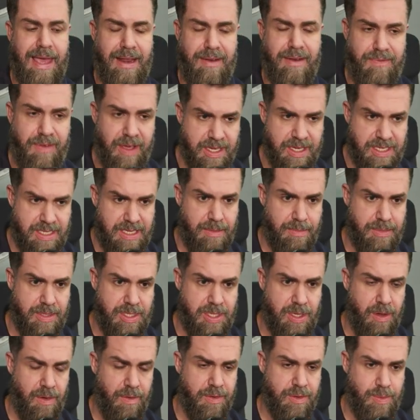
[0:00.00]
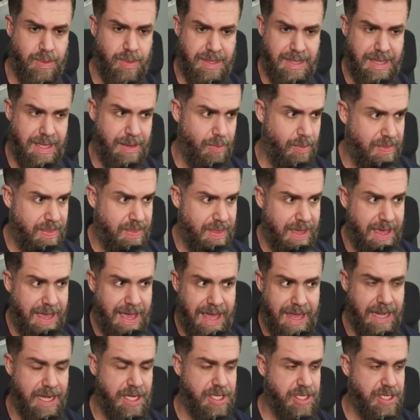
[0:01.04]
invest in themselves with their
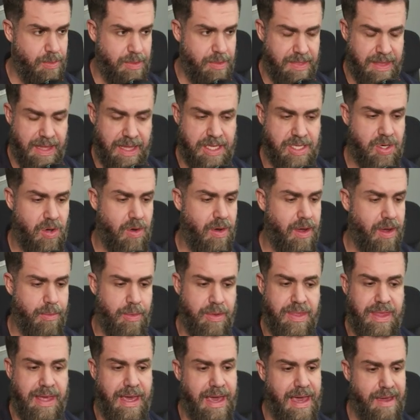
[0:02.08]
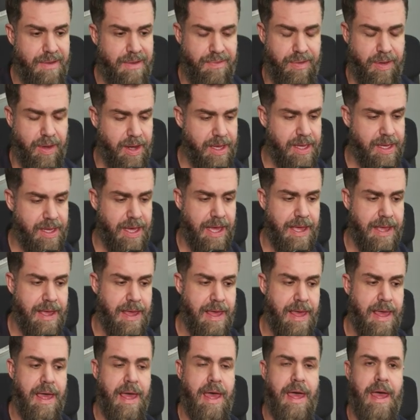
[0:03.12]
energy, with their time, with their effort, okay?
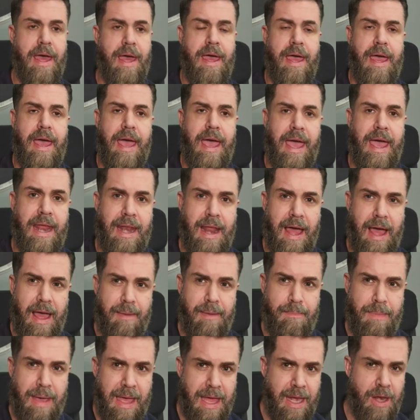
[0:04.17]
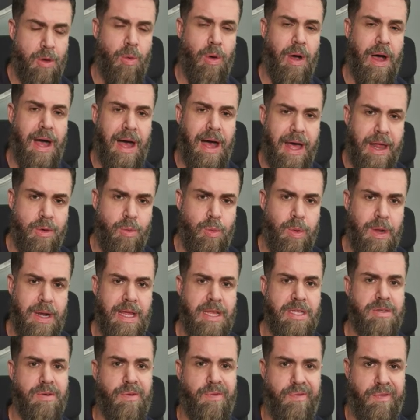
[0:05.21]
And men who are
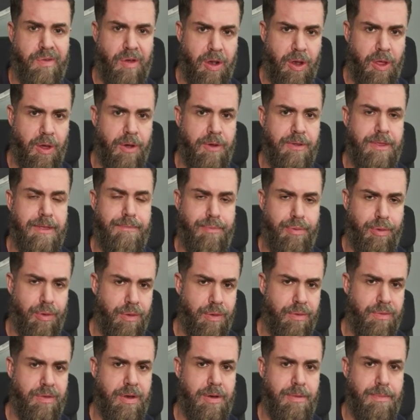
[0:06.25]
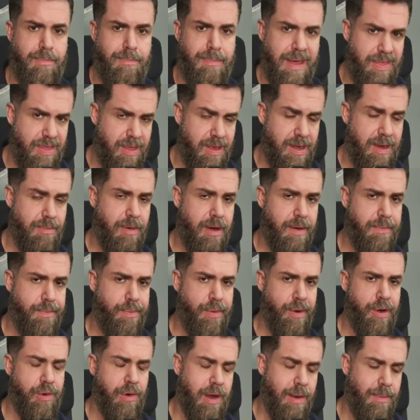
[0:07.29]
unwilling to follow the proven method in my
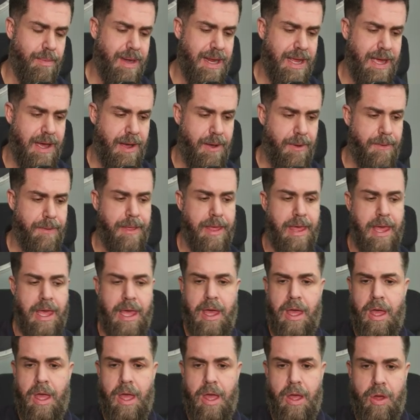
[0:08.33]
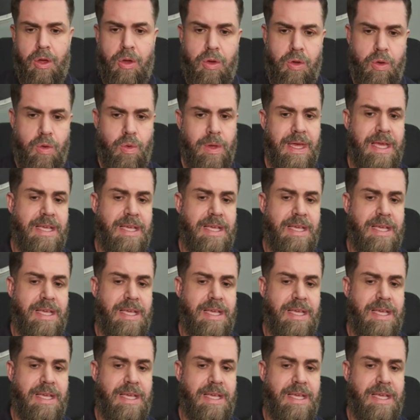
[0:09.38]
program. Now, who